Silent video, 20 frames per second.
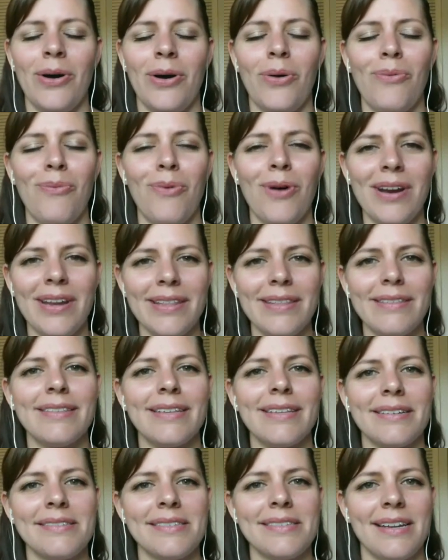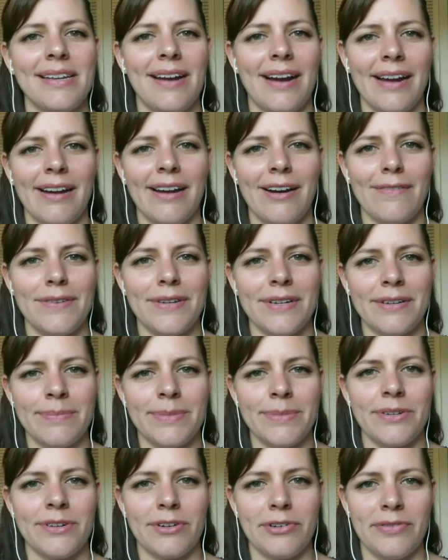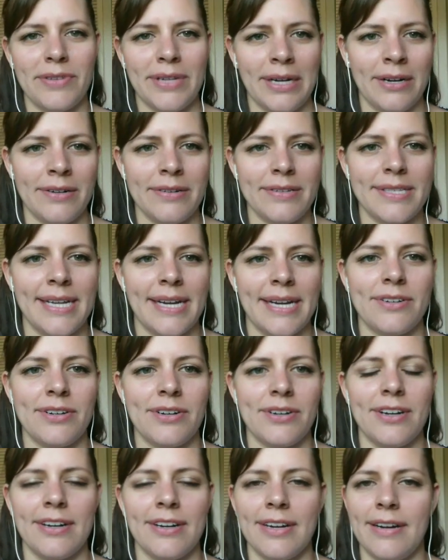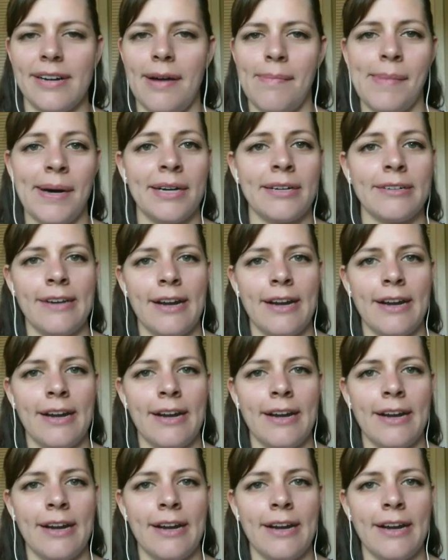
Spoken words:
One of the things that I often observe in our sector among